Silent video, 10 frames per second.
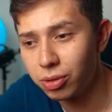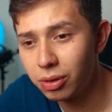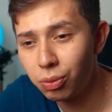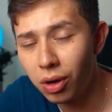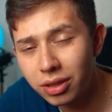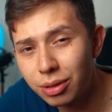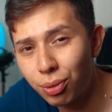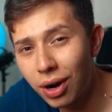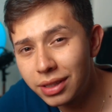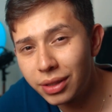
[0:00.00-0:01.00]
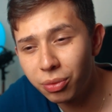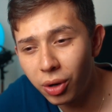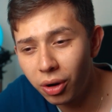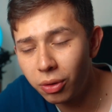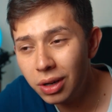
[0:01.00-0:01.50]
So it works surprisingly
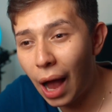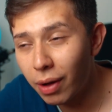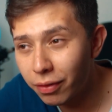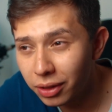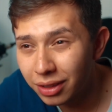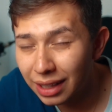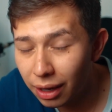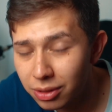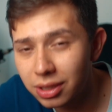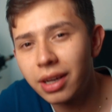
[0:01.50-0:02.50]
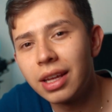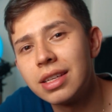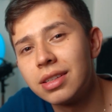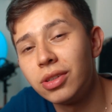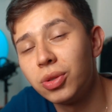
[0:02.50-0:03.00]
well. However, the downside
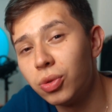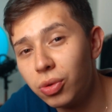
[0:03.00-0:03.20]
is that your